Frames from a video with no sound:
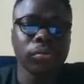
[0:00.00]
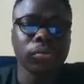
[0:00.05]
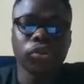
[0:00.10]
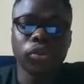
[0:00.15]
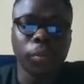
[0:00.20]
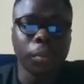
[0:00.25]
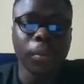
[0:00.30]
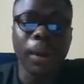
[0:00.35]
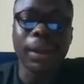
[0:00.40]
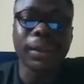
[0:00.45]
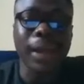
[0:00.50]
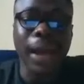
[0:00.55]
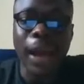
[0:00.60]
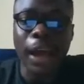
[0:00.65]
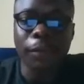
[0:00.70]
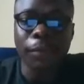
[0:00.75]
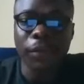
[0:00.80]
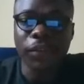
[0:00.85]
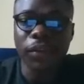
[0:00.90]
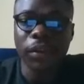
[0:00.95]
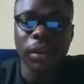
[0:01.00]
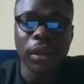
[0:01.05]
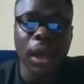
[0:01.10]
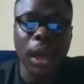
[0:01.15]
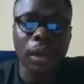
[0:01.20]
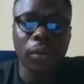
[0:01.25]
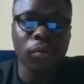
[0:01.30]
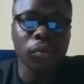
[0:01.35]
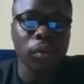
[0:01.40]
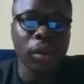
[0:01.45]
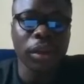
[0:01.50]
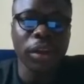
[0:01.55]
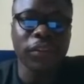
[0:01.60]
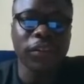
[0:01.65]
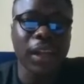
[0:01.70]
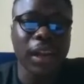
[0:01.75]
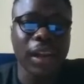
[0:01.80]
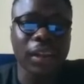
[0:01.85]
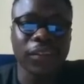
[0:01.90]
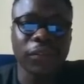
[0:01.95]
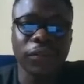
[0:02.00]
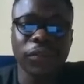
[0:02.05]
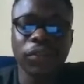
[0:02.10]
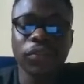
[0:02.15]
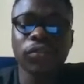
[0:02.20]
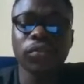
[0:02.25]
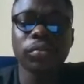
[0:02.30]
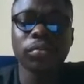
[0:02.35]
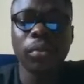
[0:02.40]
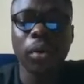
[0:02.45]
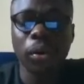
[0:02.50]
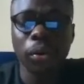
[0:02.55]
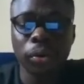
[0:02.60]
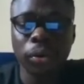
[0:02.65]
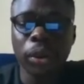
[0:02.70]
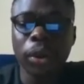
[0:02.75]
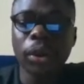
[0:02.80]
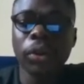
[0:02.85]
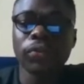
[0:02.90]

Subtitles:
some people are tired basically, and we'll only start activities tomorrow.